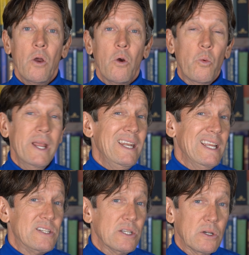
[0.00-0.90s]
We
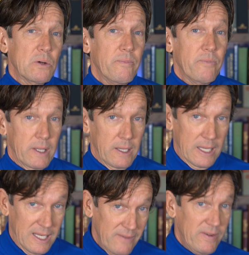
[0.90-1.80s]
need to
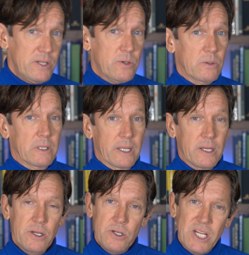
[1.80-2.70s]
individually
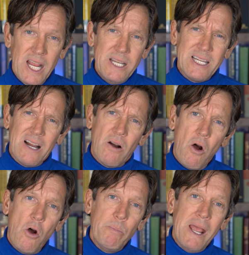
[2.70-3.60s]
change our
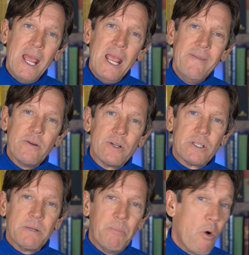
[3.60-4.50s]
own behavior to
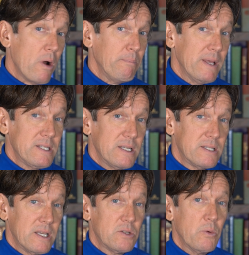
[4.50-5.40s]
support
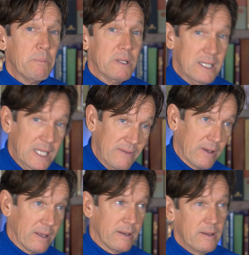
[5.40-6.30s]
businesses we believe
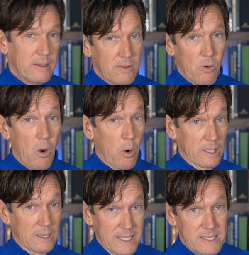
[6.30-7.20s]
in, or
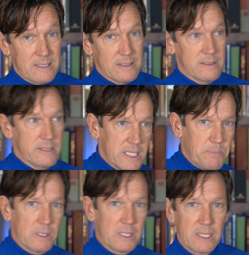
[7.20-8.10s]
at least
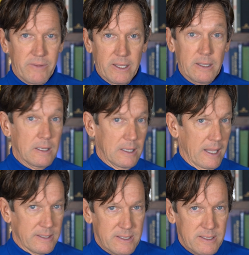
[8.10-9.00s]
disbelieve in
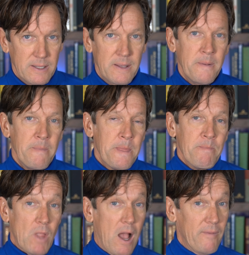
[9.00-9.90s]
less.
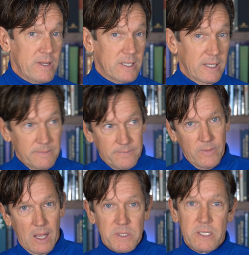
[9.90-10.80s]
Obviously,
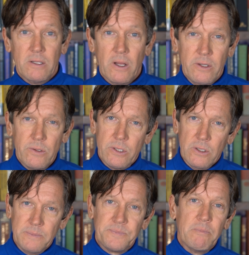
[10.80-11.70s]
I'm still on
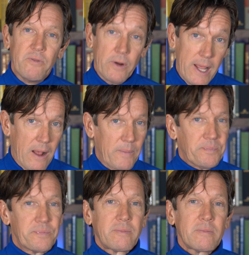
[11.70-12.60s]
YouTube for now,
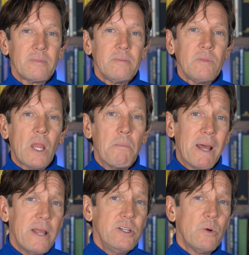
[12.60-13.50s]
but
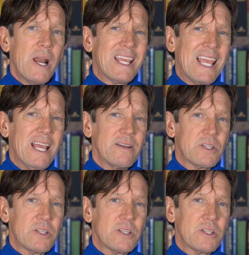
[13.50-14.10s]
I do what I can to